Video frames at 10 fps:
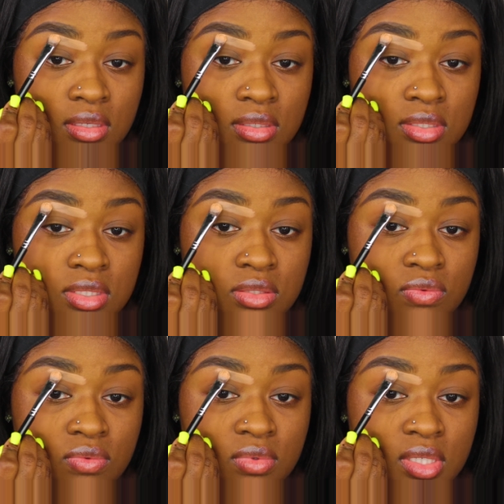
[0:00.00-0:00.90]
It just
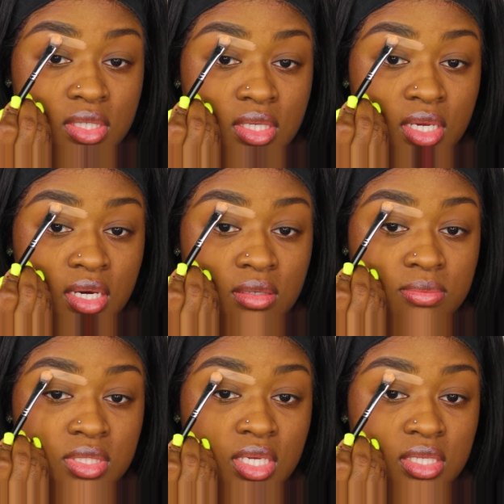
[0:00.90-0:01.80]
really
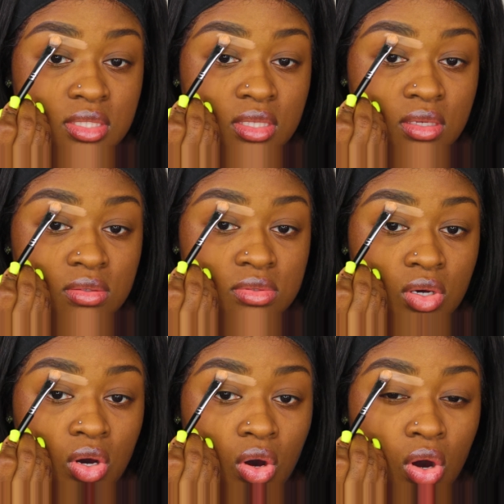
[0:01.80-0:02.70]
helps get to those
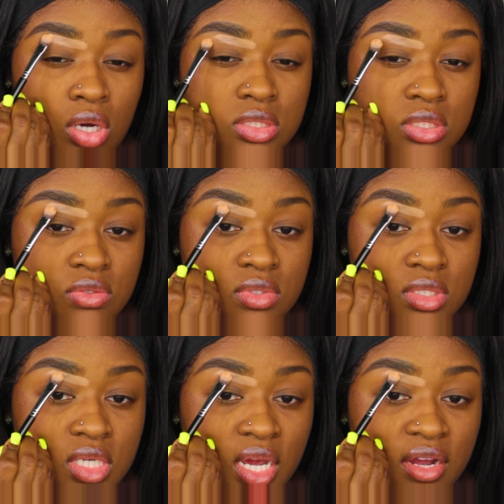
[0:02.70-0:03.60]
hard to
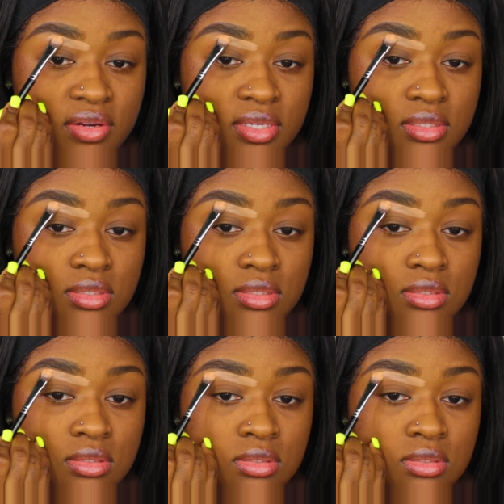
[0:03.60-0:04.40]
reach areas.